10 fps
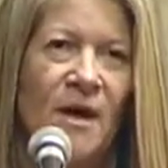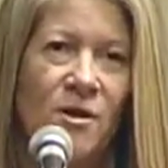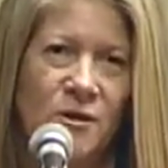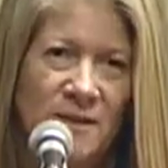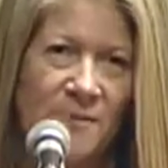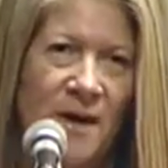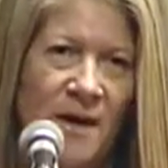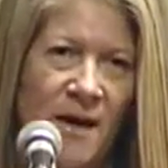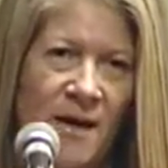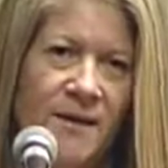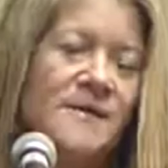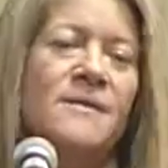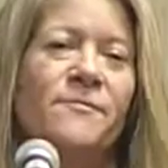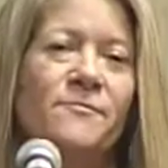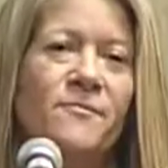looked in my
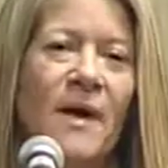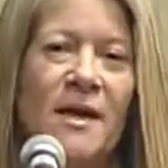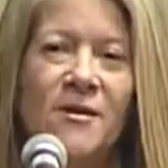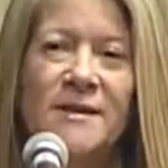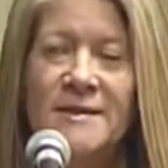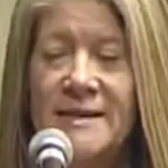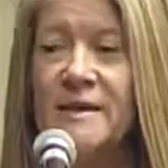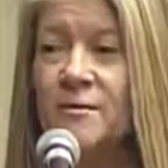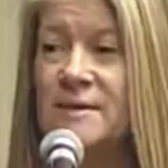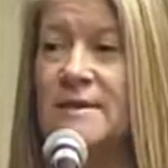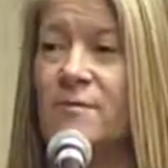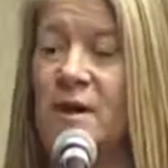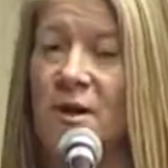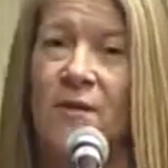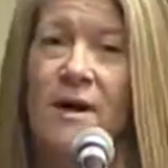eyes, and he could see there was
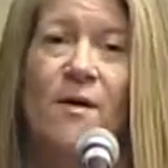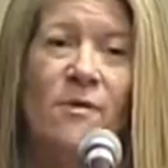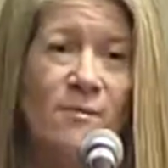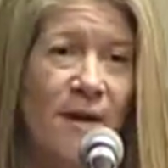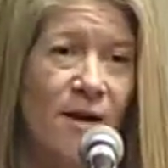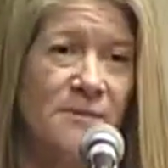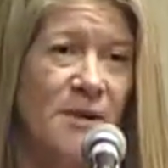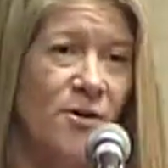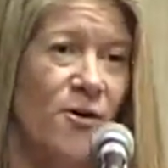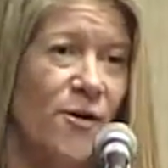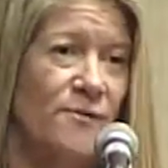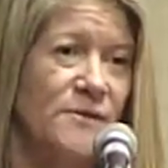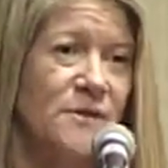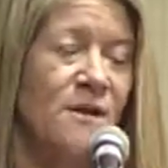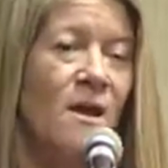something going on with my optic
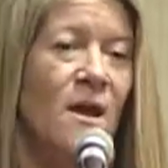nerves.